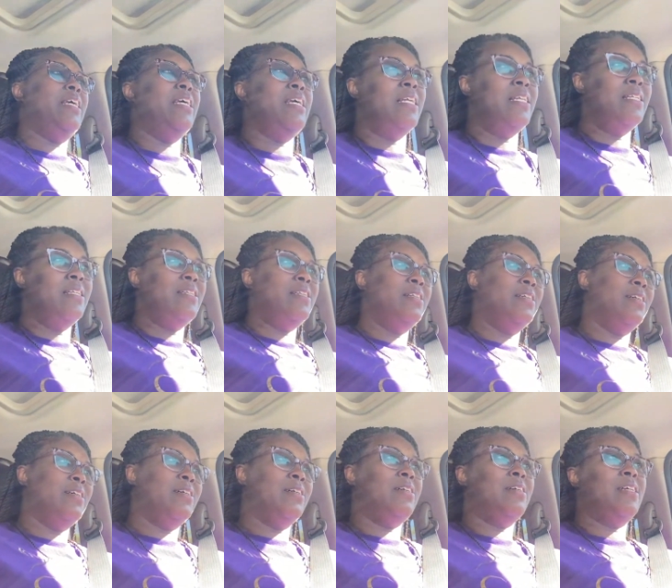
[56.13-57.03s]
in
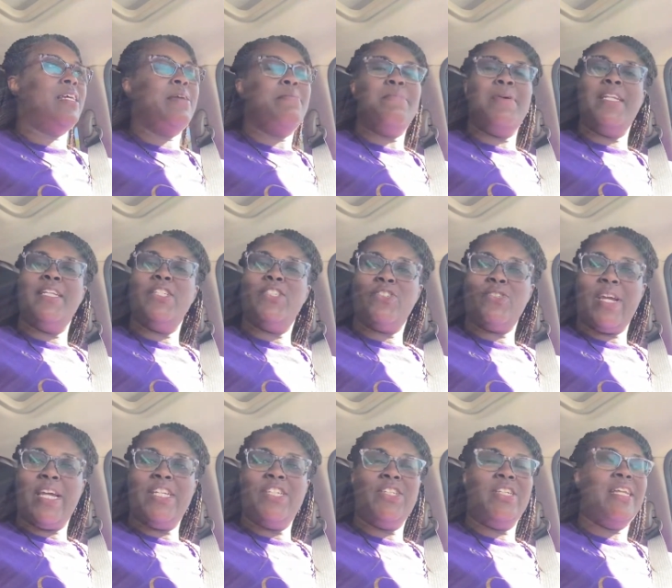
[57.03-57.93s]
uh,
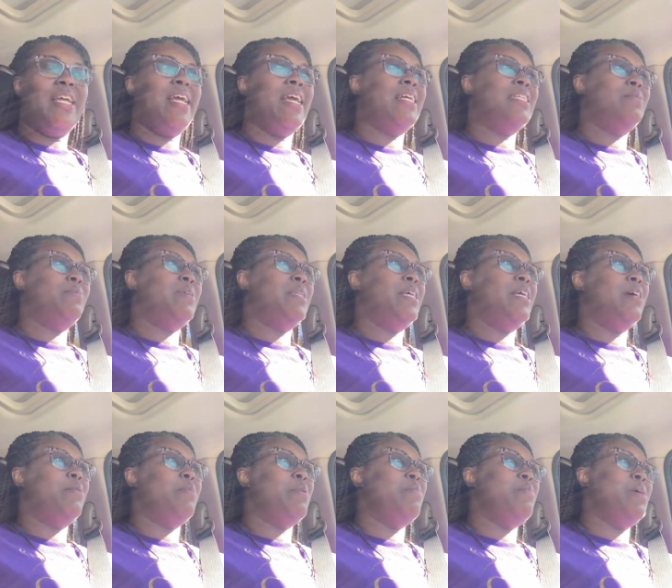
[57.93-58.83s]
administration that has been
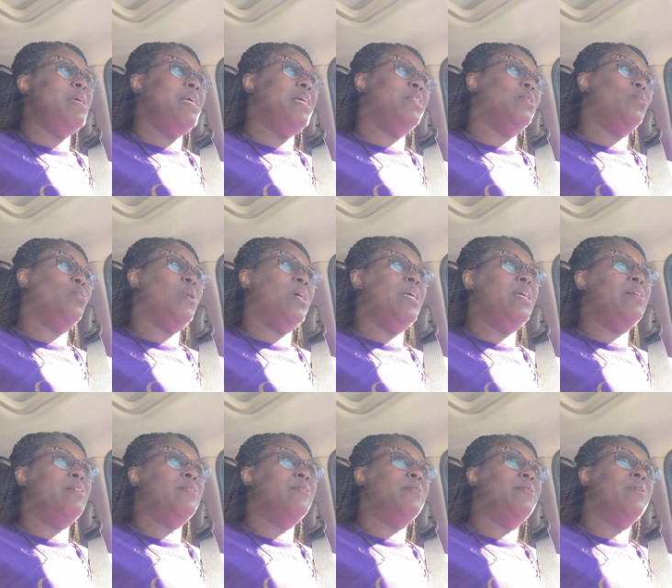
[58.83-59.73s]
helping me as
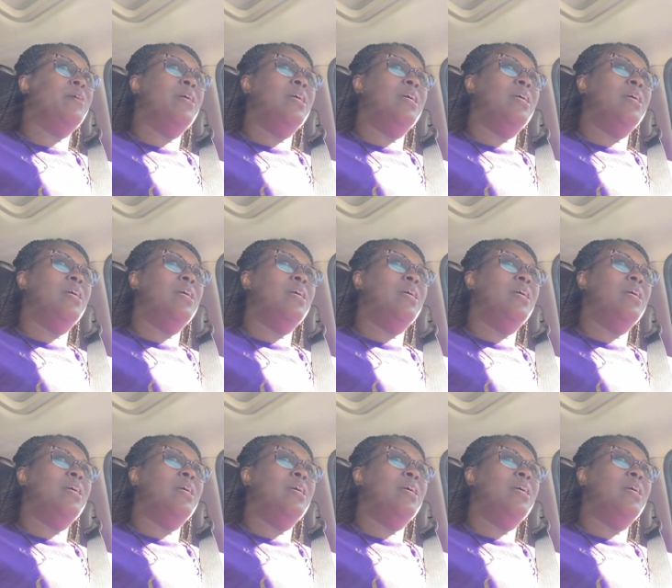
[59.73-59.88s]
well.